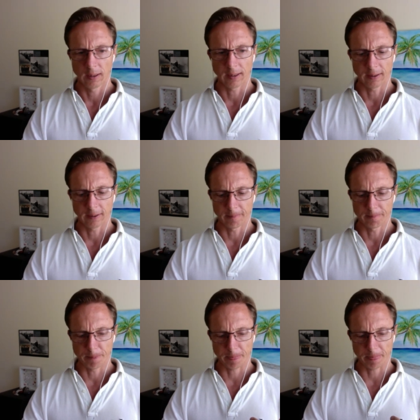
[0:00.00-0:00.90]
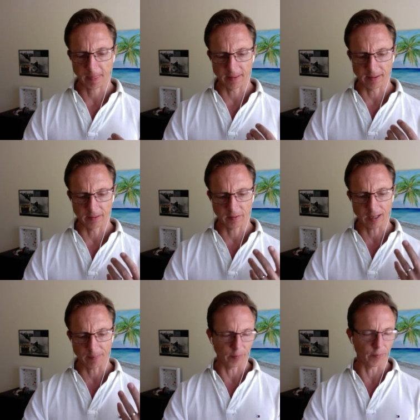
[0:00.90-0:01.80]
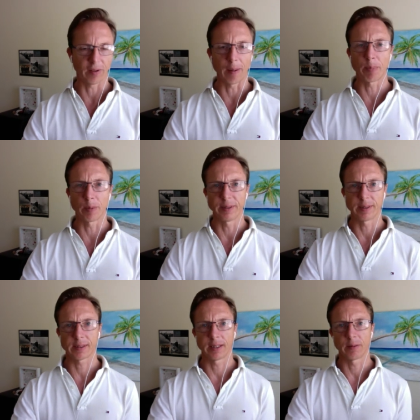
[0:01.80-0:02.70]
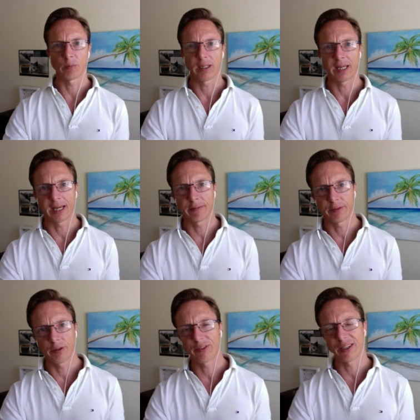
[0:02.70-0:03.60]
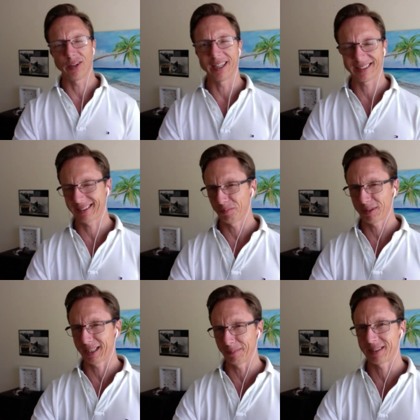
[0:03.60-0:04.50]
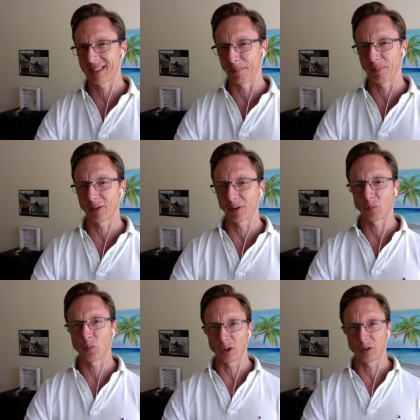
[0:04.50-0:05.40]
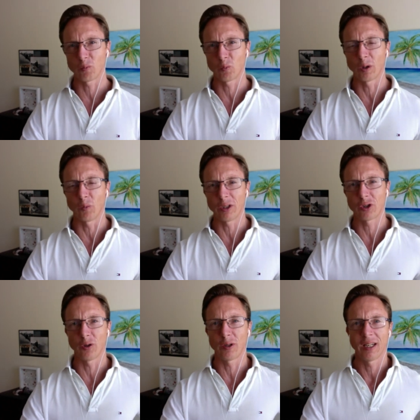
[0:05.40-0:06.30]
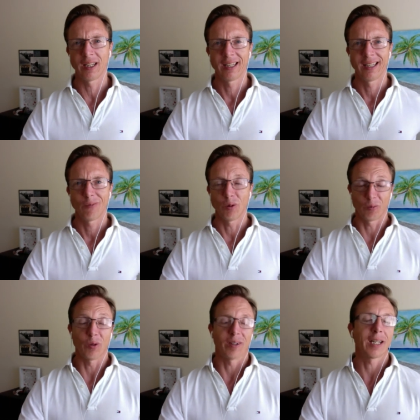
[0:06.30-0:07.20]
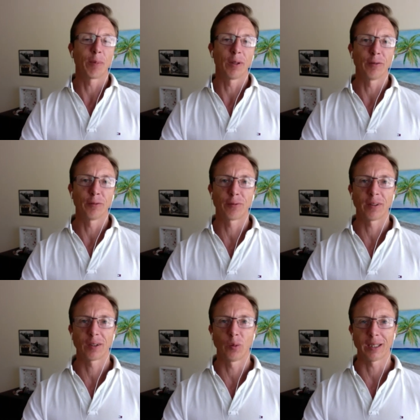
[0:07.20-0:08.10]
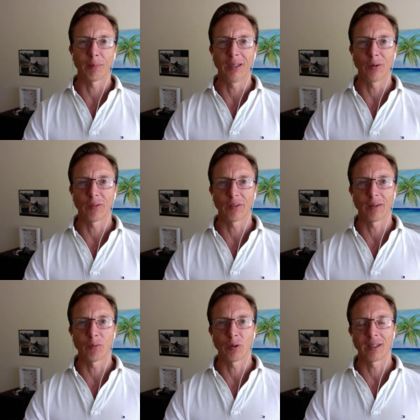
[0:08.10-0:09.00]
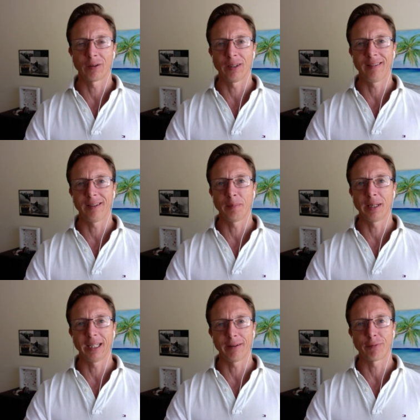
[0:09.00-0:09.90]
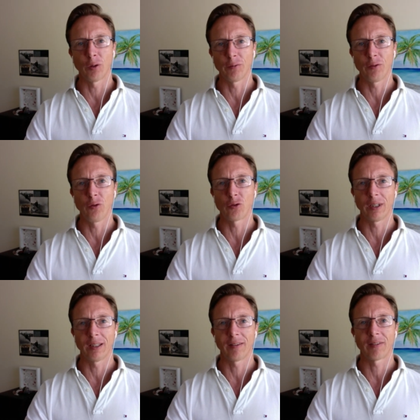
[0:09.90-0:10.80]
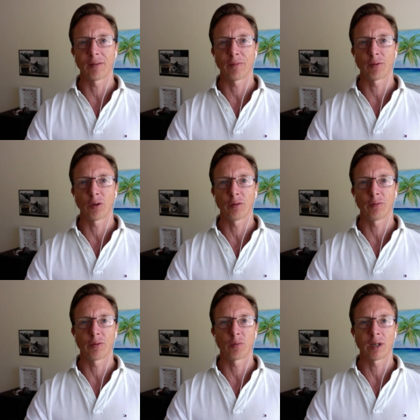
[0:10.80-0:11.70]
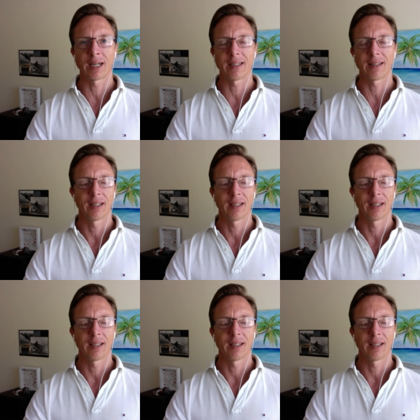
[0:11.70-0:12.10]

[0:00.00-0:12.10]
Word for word: um, the types of supplements that we have, and you've given us tips on what what we should, what what a couple of quick meals that are easy to make, full of nutrients and full of the right